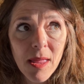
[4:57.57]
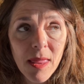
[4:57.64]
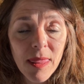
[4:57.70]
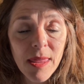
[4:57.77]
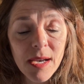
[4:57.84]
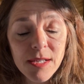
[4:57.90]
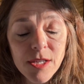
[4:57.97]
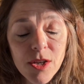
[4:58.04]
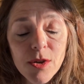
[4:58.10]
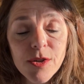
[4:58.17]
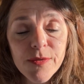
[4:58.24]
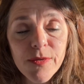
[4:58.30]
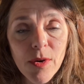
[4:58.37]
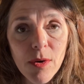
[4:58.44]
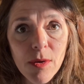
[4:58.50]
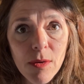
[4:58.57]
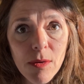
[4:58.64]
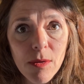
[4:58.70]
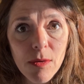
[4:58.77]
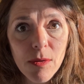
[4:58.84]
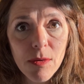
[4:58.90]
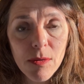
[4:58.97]
that's useful,
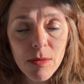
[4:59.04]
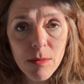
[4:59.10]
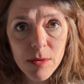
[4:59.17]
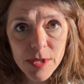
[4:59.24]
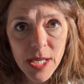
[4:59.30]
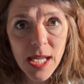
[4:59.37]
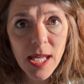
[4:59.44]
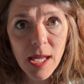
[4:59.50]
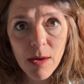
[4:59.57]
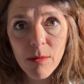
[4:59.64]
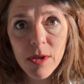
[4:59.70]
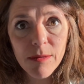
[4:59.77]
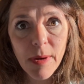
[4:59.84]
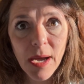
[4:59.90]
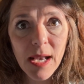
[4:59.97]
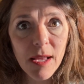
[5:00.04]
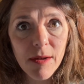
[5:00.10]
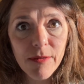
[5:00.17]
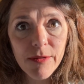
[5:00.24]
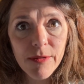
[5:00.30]
take it with my love.